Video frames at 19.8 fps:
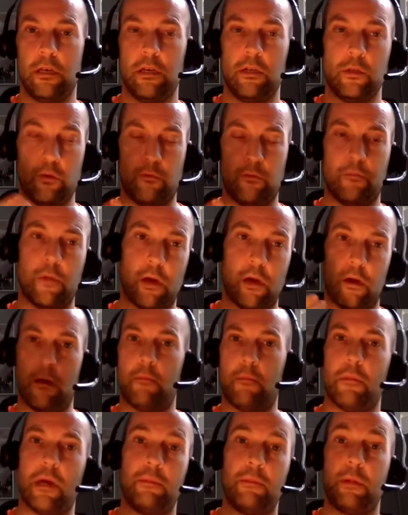sort of
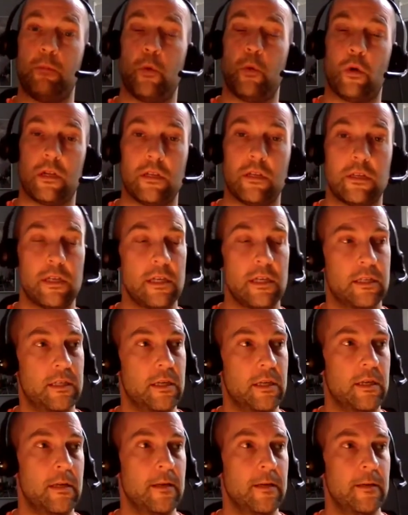maybe more
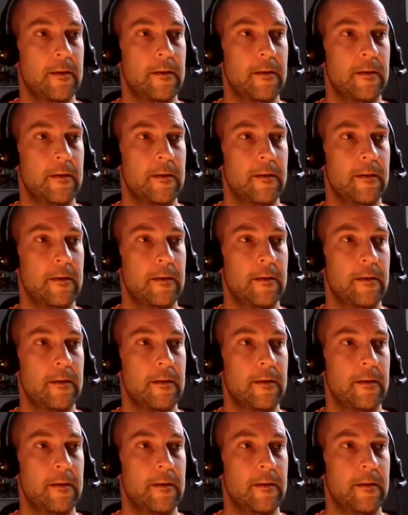consistent.